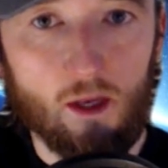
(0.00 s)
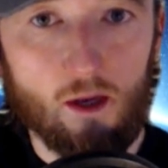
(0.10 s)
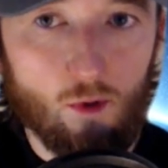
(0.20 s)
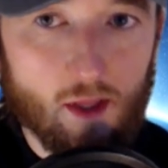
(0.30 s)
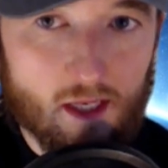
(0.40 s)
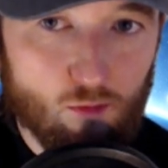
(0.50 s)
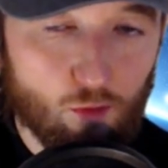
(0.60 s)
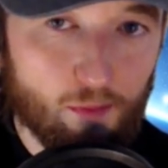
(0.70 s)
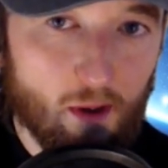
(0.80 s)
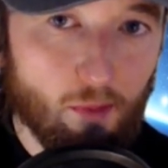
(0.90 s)
When there's more
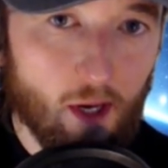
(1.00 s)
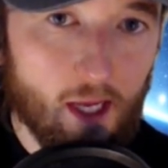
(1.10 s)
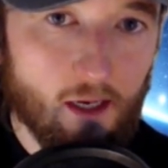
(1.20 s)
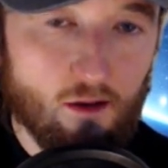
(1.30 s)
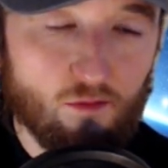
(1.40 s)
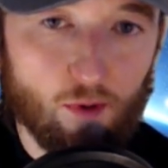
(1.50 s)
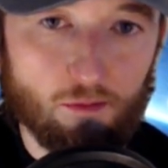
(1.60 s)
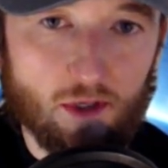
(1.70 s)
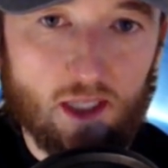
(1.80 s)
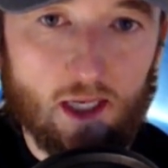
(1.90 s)
people in, you've
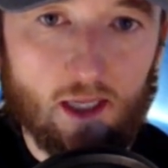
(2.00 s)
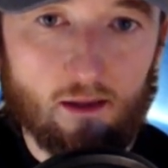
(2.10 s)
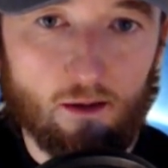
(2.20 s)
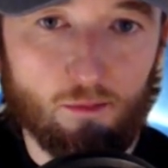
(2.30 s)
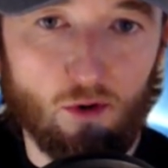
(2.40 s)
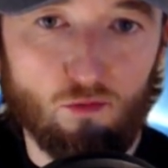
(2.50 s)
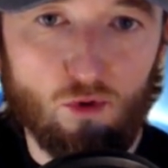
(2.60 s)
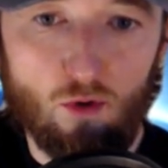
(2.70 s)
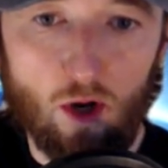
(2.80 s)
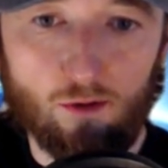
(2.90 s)
probably seen, there'll be a
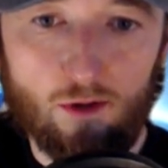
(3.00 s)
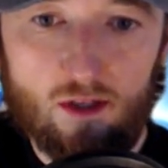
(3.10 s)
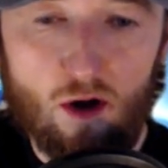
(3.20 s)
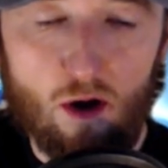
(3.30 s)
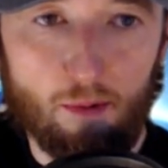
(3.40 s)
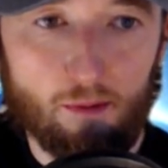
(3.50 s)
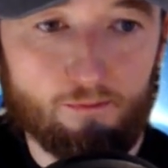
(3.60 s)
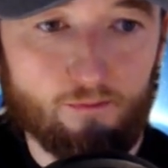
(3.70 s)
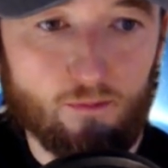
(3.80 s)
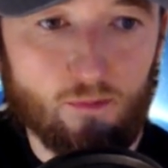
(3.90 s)
row along the top.
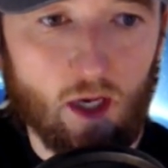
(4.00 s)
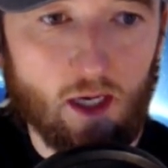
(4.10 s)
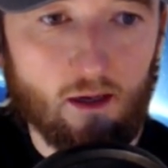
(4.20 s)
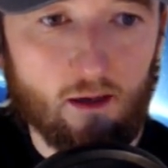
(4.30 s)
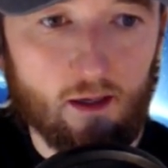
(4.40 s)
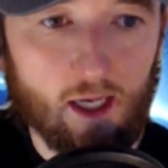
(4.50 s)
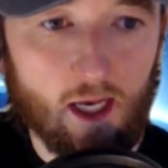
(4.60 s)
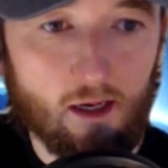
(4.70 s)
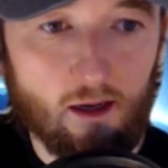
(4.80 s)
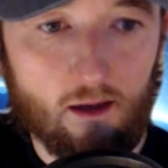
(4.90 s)
Okay,
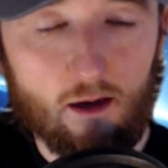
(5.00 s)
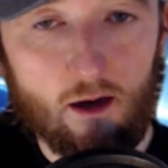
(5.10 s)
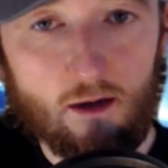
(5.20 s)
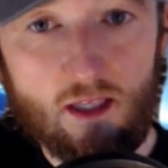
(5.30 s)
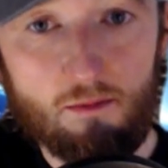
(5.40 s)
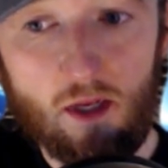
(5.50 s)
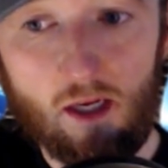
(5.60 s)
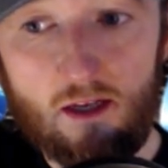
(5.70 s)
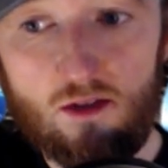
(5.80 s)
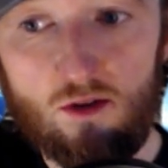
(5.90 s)
again, something
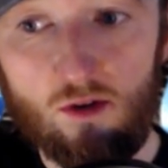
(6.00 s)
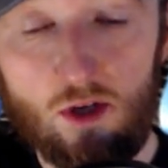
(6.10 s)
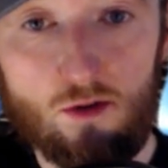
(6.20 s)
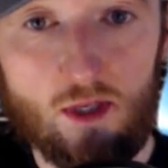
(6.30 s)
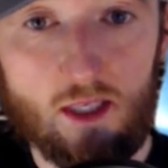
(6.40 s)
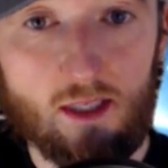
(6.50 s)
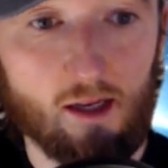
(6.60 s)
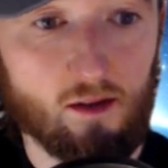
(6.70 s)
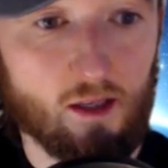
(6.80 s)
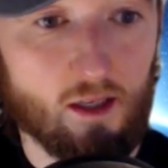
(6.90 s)
nice you can use in
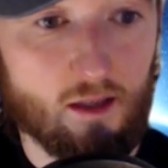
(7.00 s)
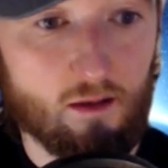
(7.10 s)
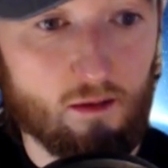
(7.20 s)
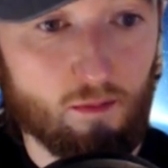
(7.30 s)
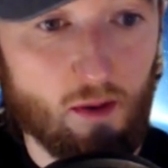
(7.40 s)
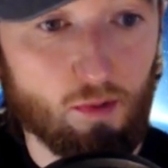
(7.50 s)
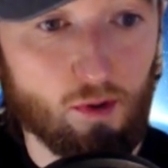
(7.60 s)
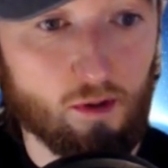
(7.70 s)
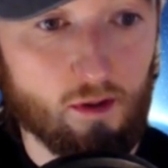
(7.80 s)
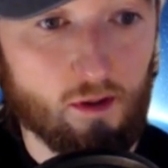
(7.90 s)
CELTA is
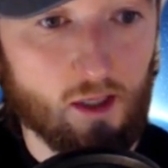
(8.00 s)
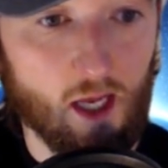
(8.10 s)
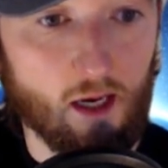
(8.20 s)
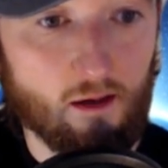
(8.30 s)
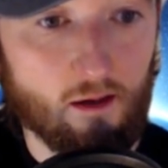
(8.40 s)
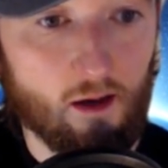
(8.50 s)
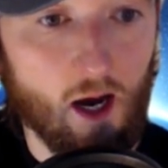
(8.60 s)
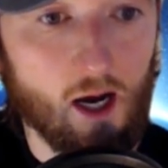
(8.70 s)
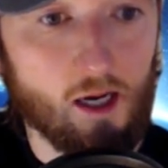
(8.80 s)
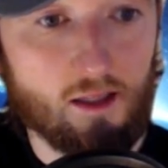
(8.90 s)
people can
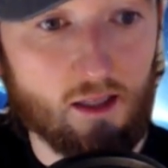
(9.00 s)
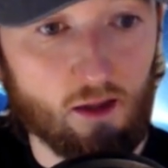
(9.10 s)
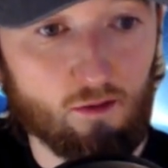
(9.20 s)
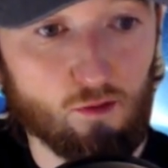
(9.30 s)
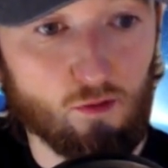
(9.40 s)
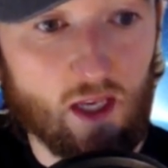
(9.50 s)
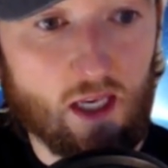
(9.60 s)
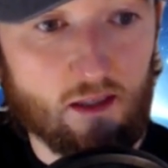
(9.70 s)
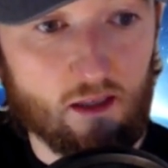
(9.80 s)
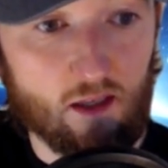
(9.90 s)
answer through
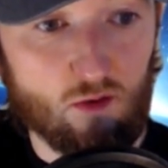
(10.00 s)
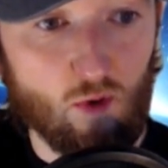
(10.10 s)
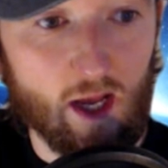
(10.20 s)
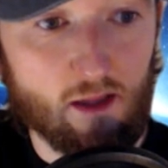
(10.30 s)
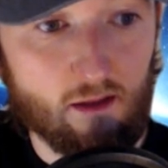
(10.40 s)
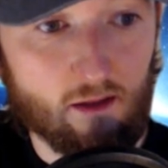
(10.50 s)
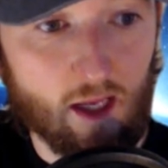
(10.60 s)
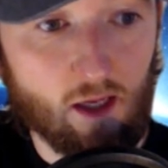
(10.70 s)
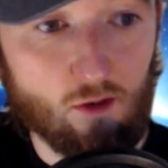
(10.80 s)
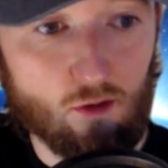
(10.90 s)
these as well. They
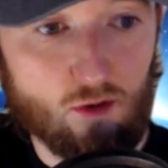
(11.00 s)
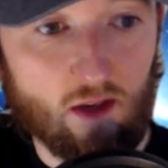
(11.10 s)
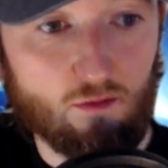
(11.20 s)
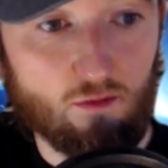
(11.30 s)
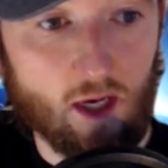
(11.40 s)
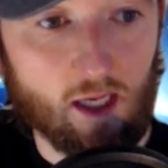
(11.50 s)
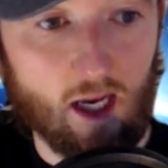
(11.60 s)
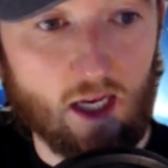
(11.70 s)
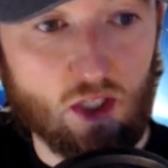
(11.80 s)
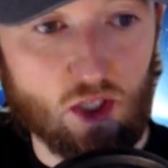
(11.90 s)
can also give you
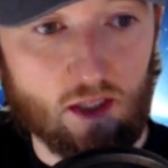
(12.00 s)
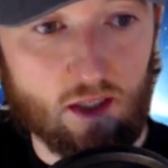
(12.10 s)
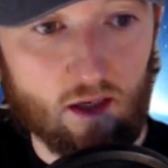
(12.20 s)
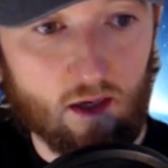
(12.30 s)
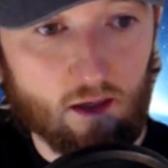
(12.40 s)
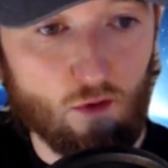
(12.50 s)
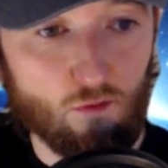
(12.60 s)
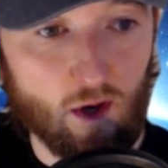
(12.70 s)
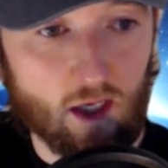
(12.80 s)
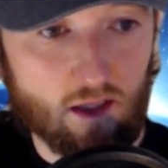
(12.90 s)
indications, go
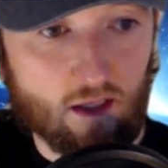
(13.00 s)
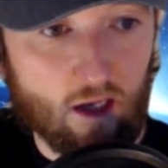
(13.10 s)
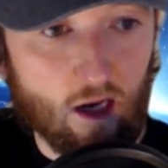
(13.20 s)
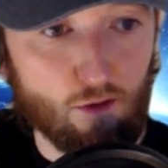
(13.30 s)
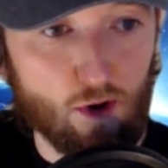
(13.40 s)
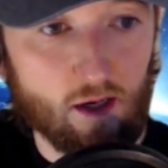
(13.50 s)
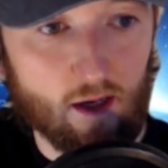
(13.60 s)
faster, slower,